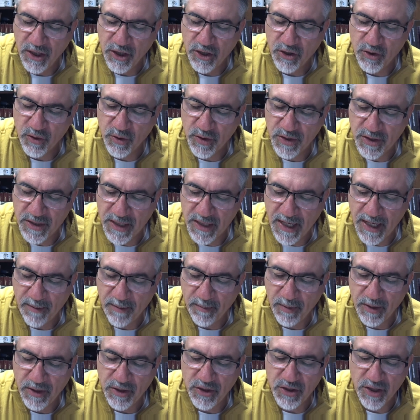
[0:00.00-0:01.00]
to
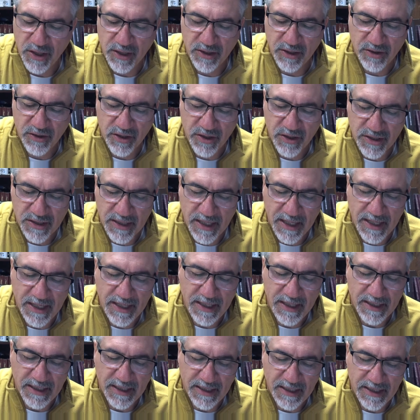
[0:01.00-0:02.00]
establish and
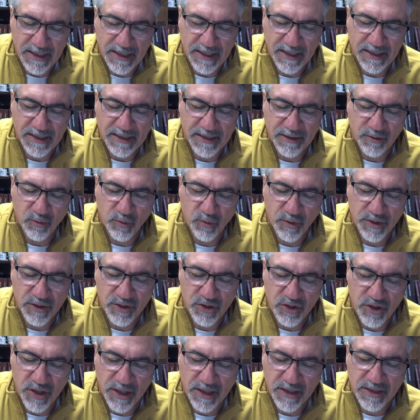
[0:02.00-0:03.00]
sustain it with
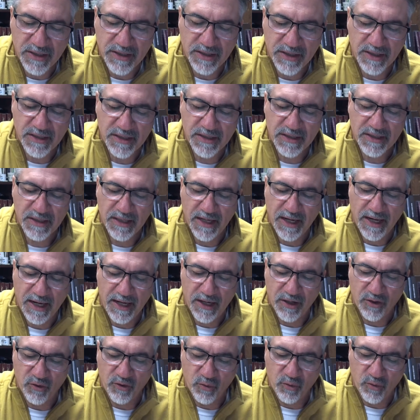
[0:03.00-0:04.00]
justice
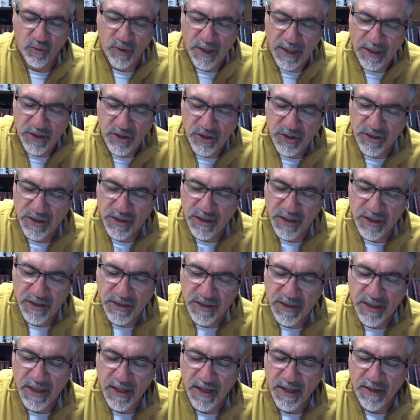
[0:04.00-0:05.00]
and
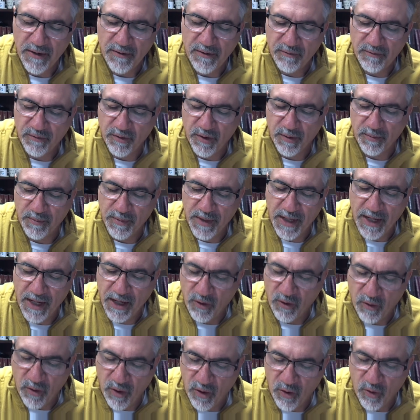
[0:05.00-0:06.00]
righteousness from
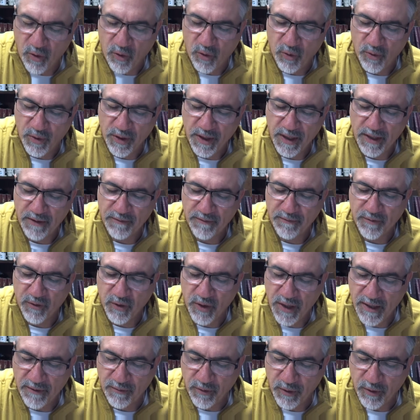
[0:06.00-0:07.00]
now on and
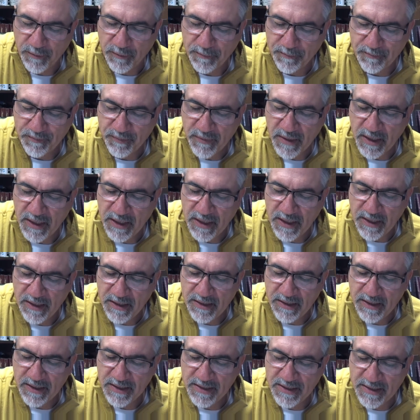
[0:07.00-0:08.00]
forever.
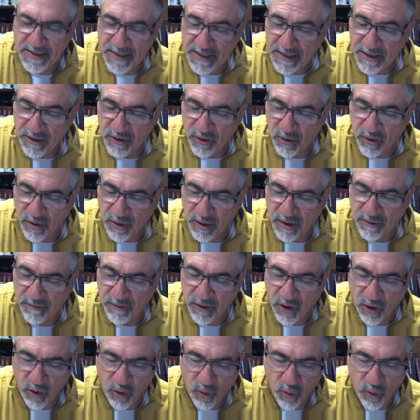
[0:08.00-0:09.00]
The zeal of
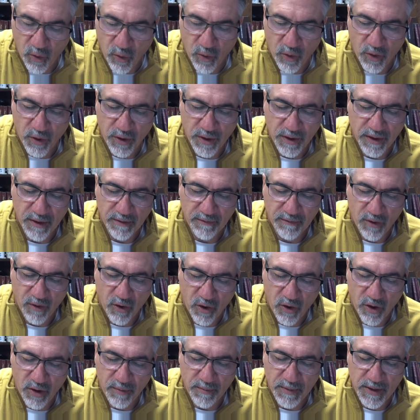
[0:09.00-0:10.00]
the Lord of
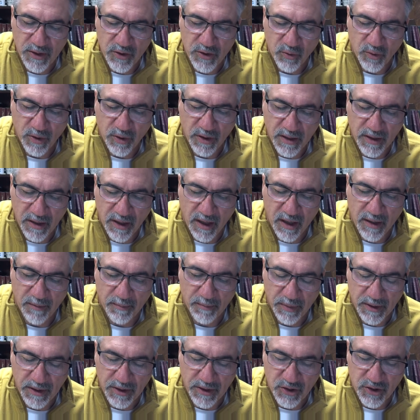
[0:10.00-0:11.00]
armies will
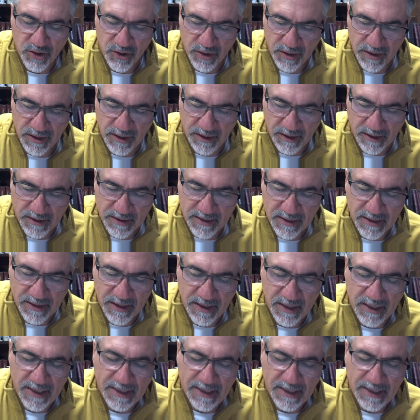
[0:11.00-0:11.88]
accomplish this.